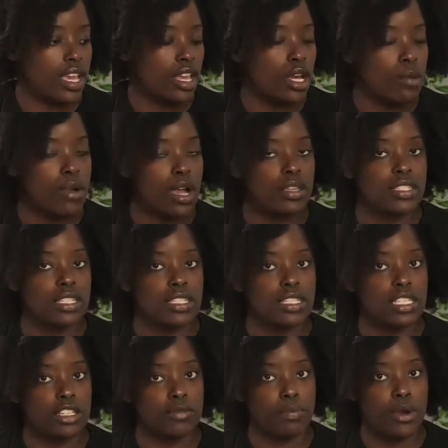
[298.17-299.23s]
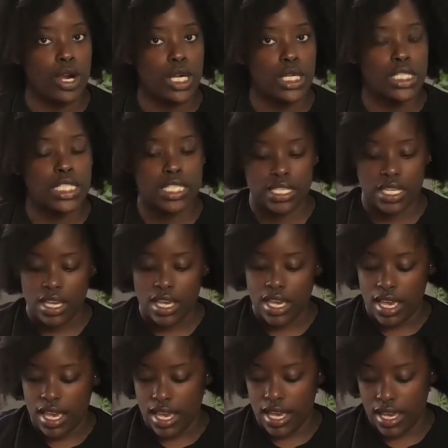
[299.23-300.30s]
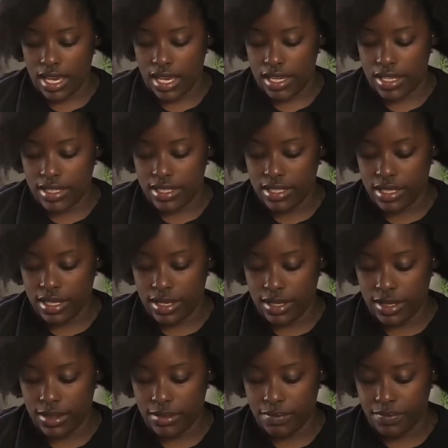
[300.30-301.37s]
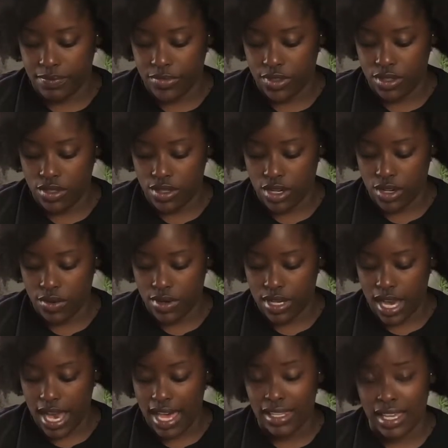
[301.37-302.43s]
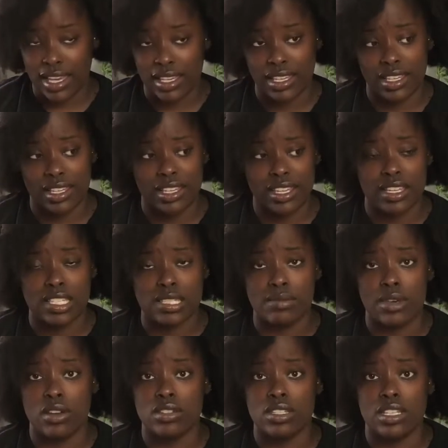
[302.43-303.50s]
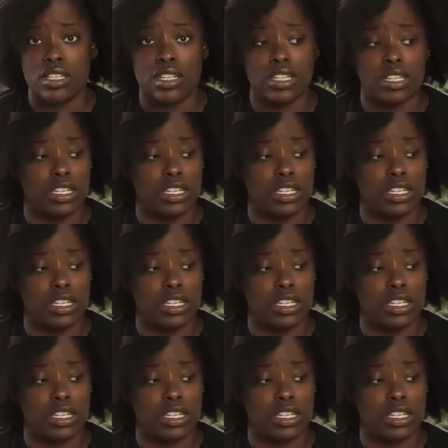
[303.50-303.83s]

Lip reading: on my sensitive parts. And you know, I like it, and it smells good, and